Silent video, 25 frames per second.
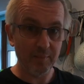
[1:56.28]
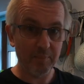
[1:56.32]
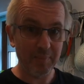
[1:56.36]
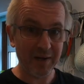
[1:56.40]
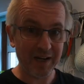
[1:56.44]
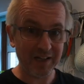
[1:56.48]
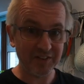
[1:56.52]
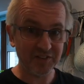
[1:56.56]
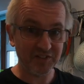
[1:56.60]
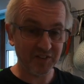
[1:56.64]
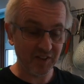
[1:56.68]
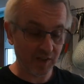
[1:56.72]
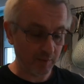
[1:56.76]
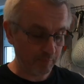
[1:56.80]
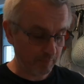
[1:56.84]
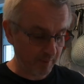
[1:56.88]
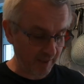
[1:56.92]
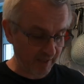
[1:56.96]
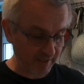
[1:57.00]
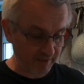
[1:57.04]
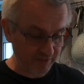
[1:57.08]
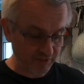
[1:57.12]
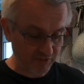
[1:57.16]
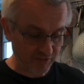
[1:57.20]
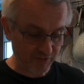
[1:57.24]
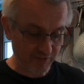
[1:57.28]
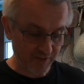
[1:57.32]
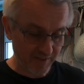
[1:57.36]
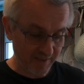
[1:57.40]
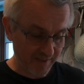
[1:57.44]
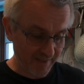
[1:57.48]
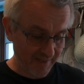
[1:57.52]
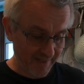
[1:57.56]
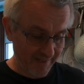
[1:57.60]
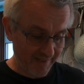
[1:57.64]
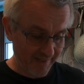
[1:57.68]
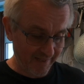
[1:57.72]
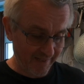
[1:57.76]
plastic based,
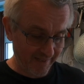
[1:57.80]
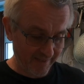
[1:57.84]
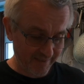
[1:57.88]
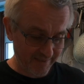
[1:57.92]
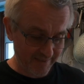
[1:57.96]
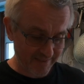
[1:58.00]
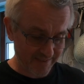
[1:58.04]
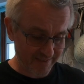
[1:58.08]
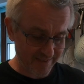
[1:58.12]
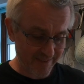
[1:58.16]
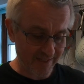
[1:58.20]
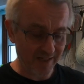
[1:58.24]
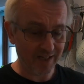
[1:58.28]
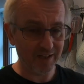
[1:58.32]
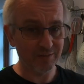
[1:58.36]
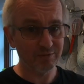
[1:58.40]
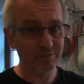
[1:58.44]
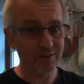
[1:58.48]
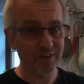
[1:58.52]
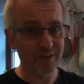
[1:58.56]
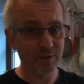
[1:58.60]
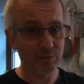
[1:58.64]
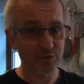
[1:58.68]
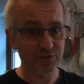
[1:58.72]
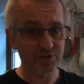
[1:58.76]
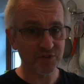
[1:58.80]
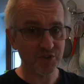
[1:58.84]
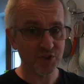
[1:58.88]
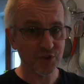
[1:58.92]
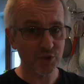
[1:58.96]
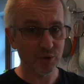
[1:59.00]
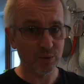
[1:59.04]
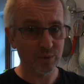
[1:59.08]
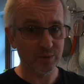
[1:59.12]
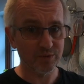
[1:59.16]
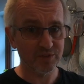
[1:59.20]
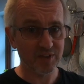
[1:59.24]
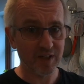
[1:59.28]
and I really wasn't
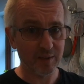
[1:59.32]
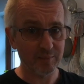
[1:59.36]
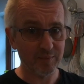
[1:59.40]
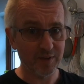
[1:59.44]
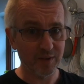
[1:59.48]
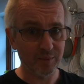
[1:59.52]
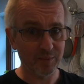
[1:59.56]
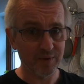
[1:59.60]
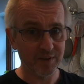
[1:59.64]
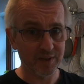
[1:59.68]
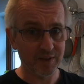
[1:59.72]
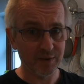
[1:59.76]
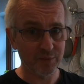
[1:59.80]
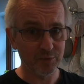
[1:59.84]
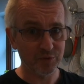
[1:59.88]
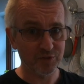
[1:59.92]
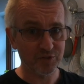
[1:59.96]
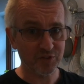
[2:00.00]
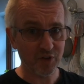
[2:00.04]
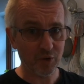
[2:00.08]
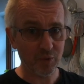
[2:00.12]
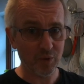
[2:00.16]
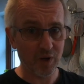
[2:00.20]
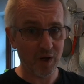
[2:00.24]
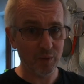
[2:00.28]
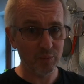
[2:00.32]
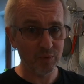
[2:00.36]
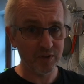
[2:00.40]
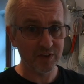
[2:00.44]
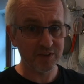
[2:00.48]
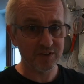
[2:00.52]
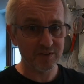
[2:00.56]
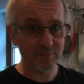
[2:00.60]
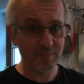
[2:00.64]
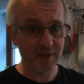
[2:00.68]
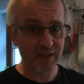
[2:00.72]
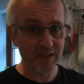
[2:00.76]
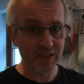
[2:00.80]
sure what was happening with those. So I
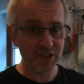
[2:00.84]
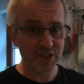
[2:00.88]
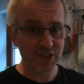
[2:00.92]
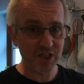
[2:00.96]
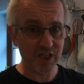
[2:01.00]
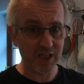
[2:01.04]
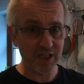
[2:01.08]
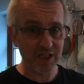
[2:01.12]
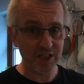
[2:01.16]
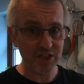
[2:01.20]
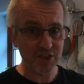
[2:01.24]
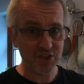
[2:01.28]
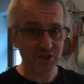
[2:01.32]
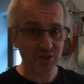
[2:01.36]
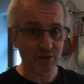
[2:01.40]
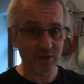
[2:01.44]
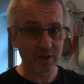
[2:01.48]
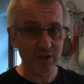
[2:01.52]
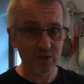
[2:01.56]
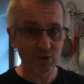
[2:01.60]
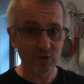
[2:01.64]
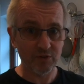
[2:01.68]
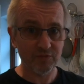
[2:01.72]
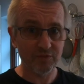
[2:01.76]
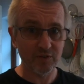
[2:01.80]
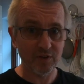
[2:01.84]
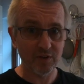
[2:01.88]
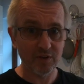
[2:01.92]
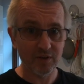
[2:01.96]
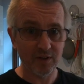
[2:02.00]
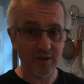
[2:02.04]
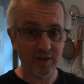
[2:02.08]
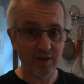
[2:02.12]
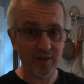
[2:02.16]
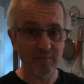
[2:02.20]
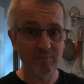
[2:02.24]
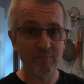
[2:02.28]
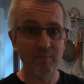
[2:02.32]
wanted to make a change. So I'd look for
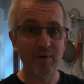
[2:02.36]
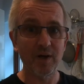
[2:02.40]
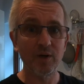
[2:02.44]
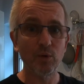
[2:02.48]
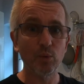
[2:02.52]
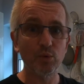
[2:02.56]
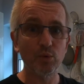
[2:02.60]
an